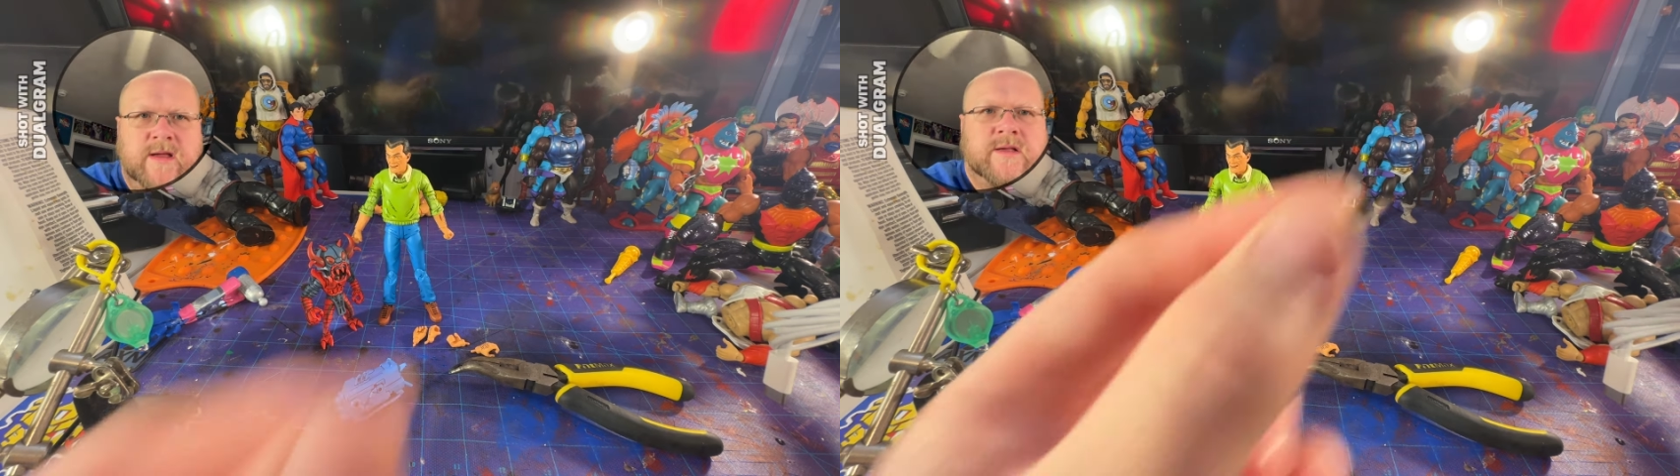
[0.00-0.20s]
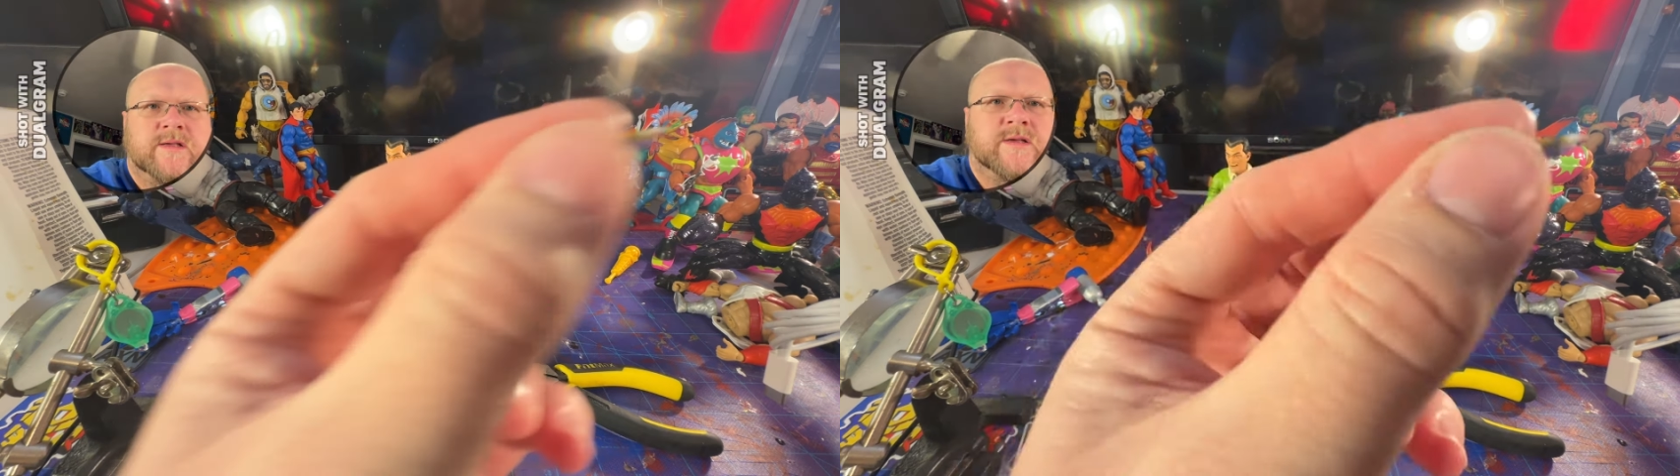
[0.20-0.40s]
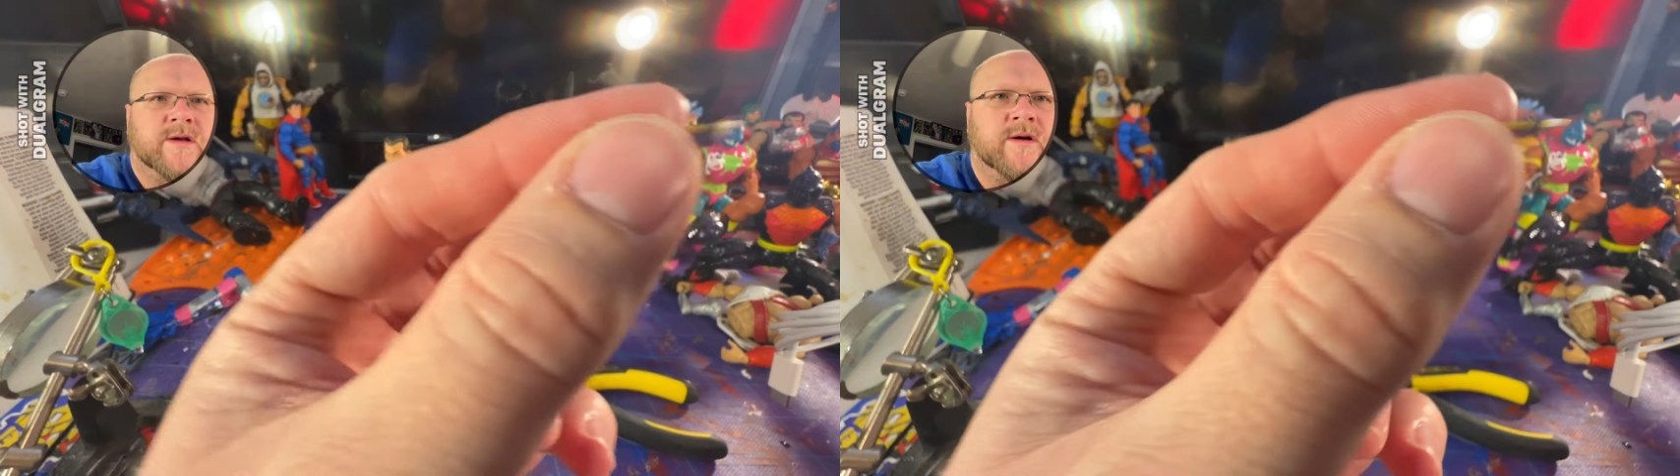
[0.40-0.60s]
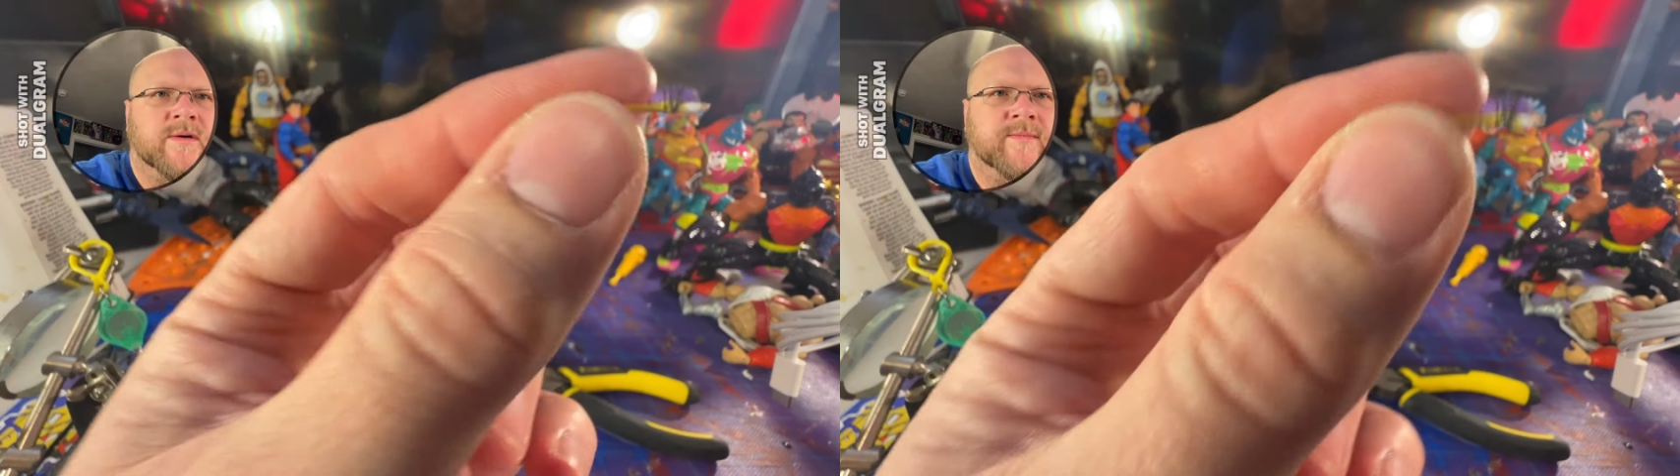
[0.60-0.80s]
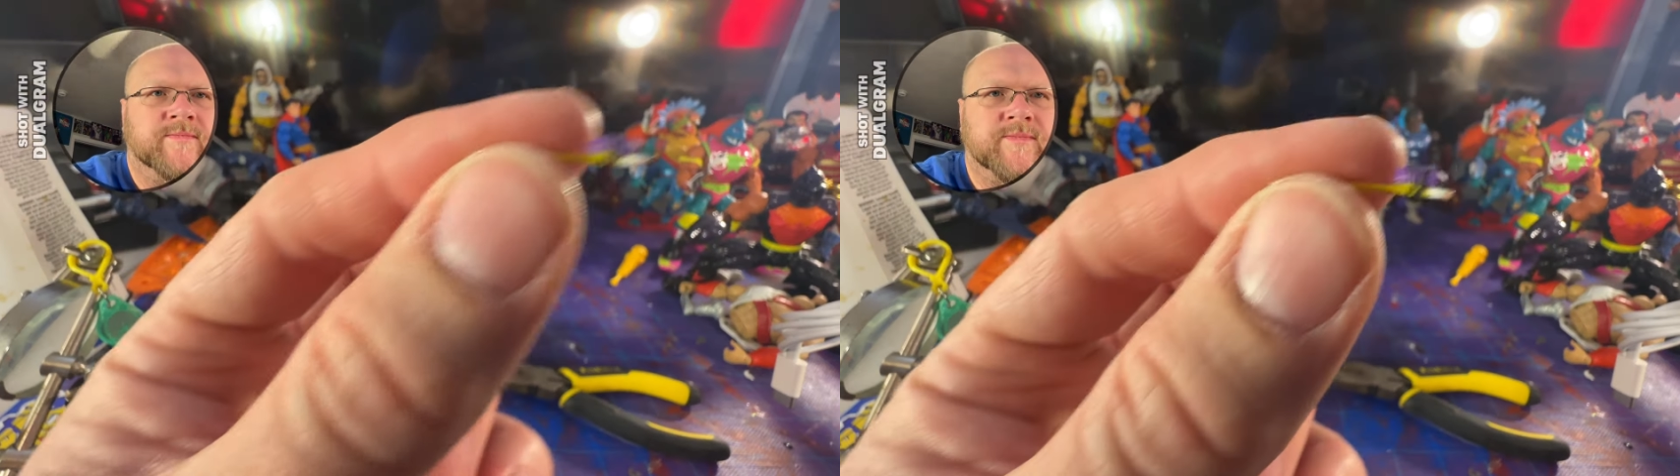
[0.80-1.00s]

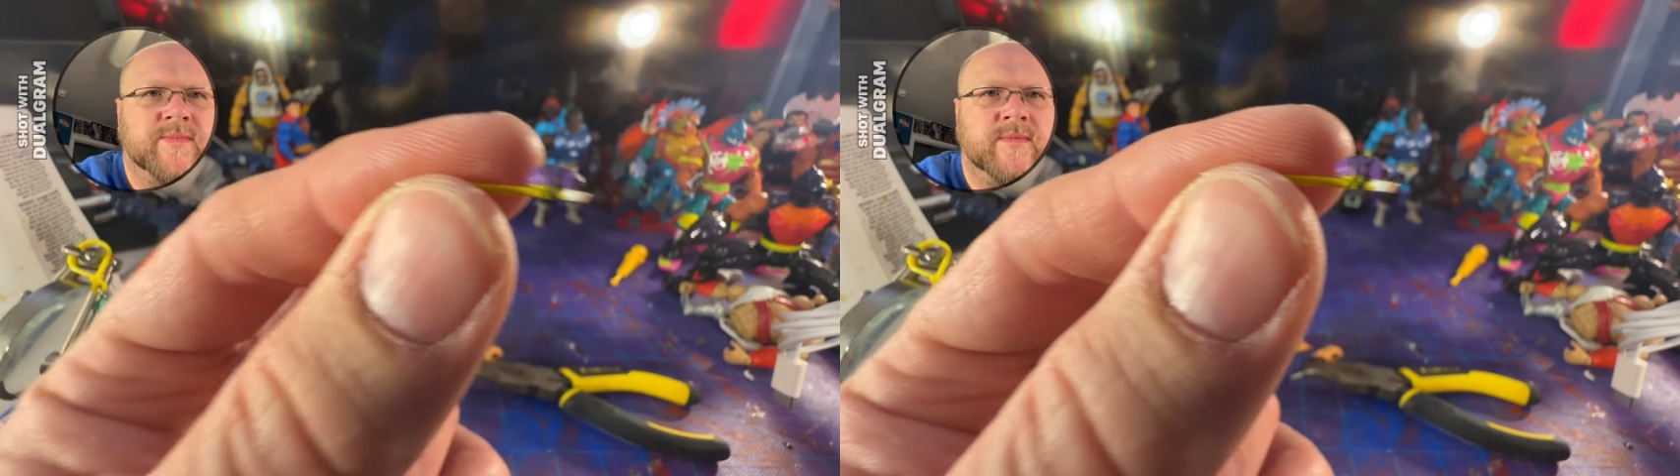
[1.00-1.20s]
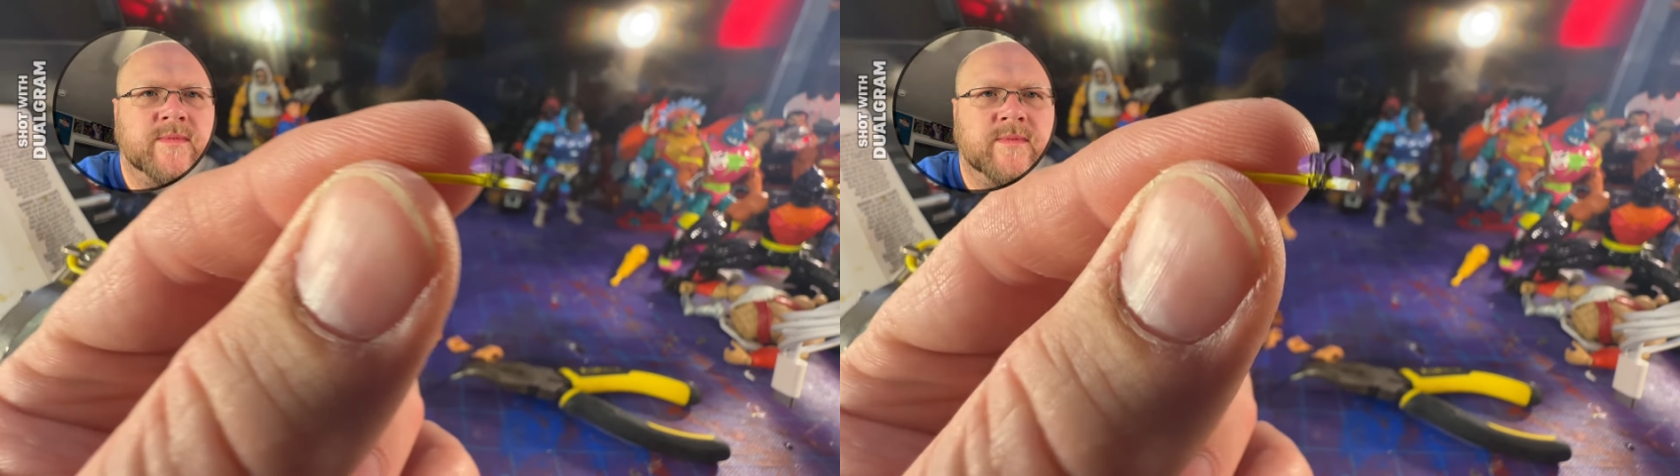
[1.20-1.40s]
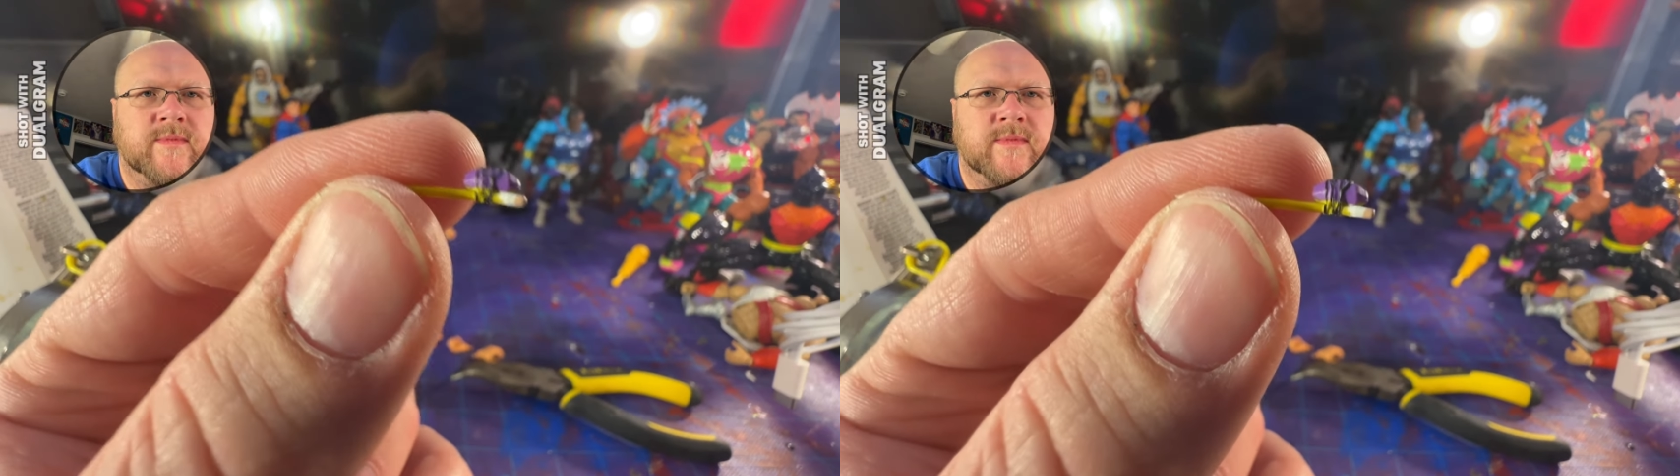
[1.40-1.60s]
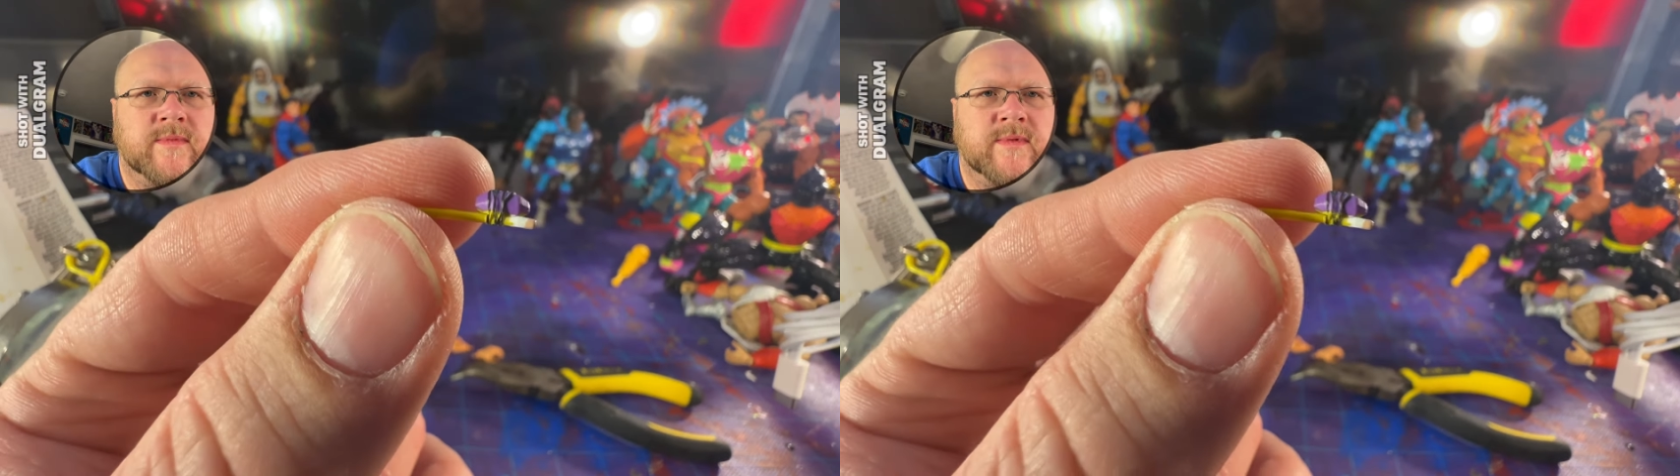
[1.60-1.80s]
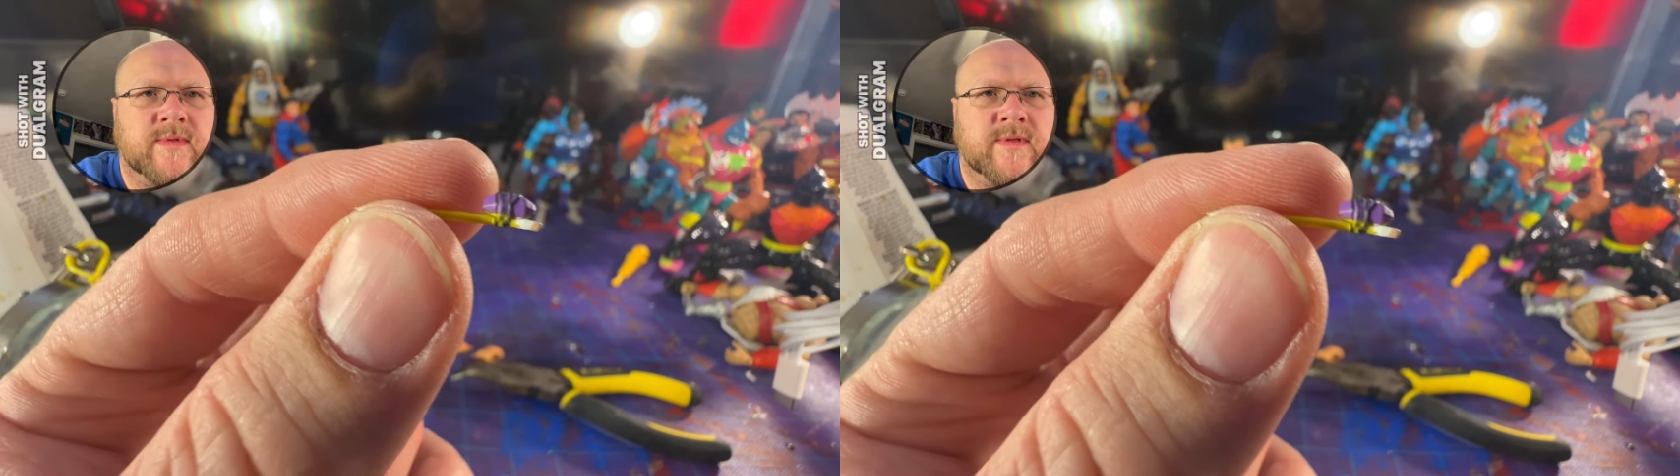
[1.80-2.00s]
So,
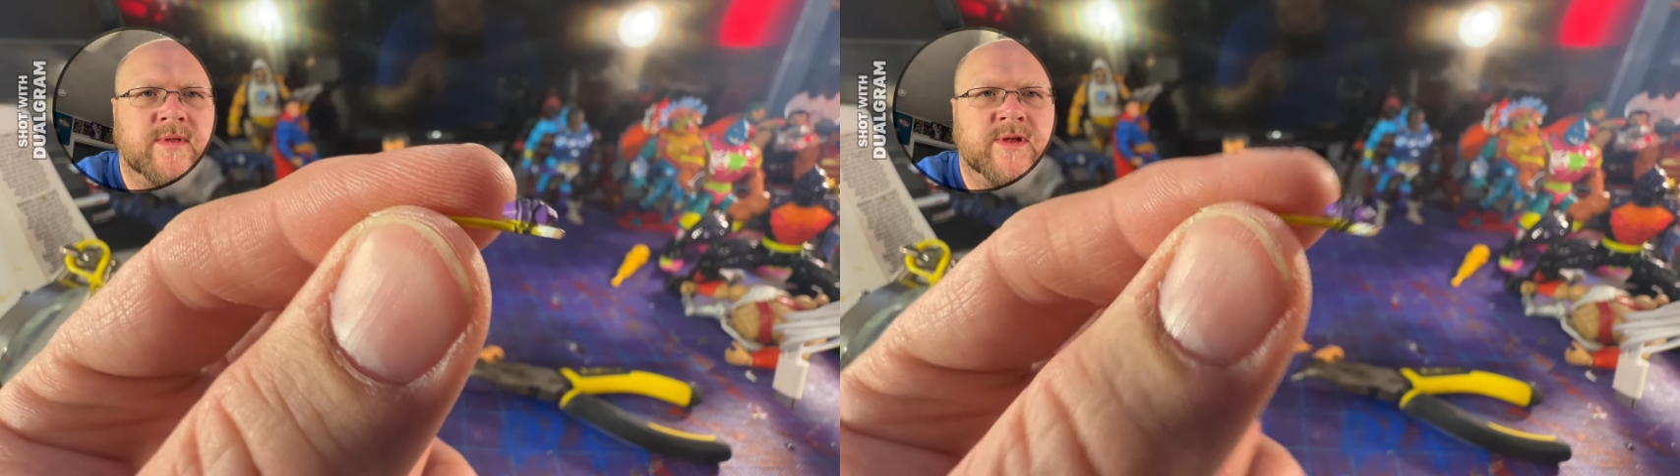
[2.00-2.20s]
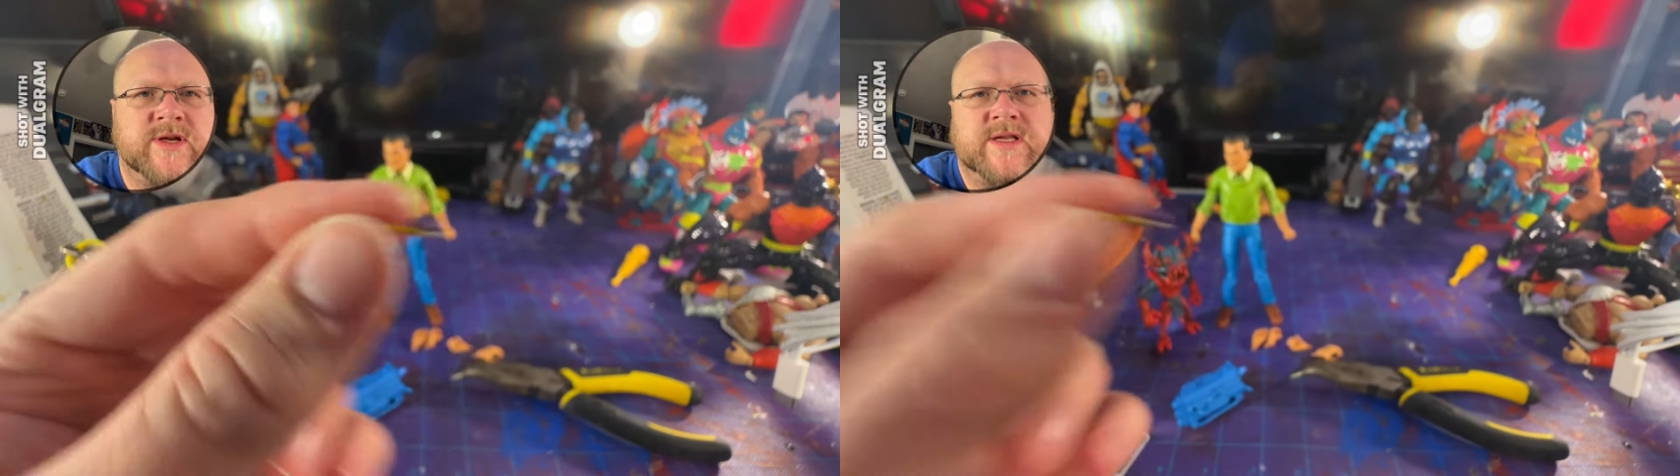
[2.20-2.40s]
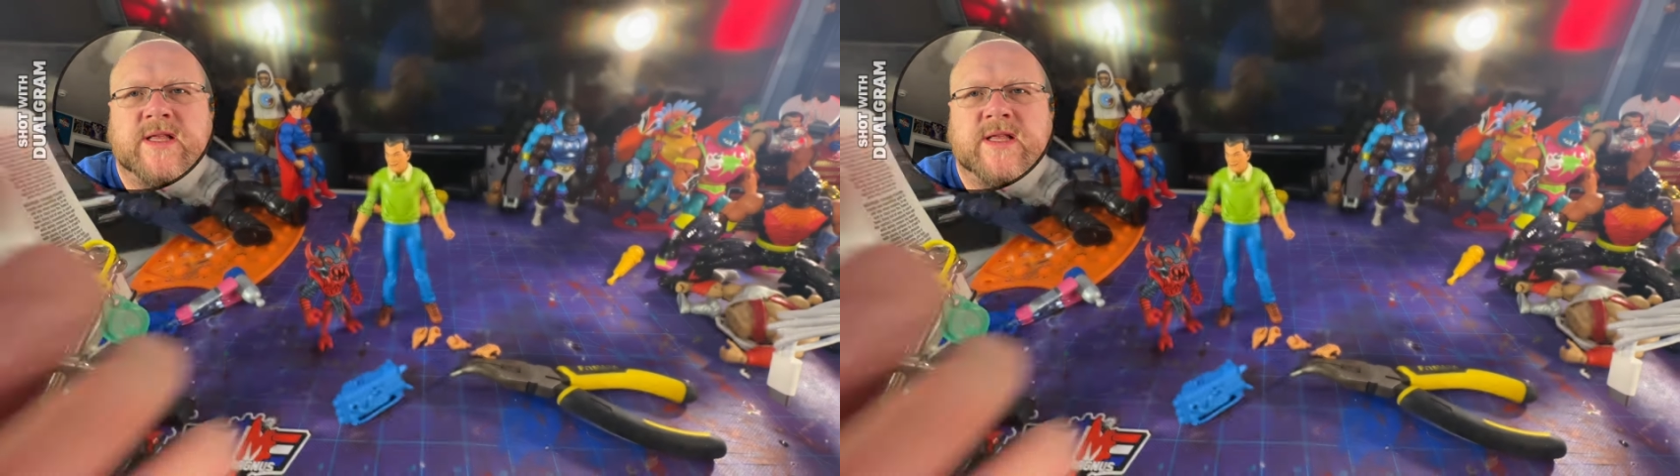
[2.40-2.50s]
just